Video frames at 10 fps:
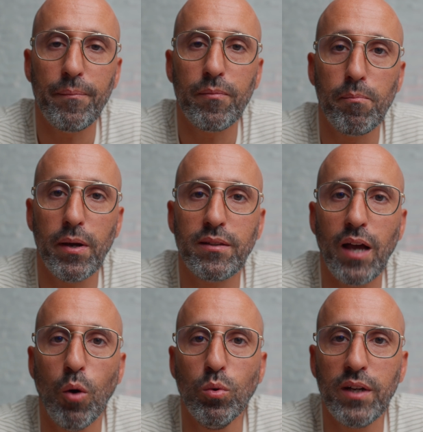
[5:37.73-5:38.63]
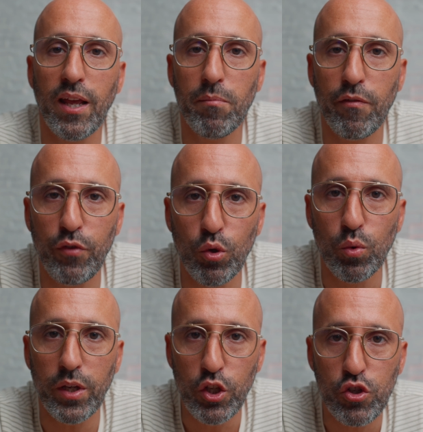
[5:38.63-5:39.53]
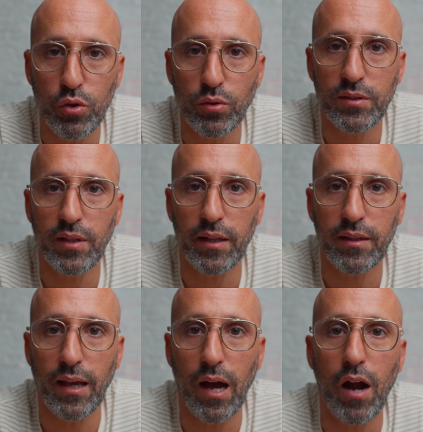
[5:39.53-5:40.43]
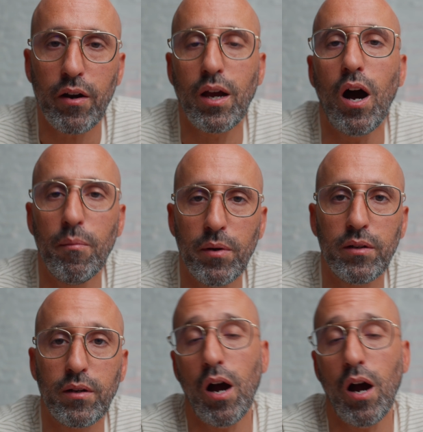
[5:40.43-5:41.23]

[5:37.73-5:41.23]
But I will name a few issues that are common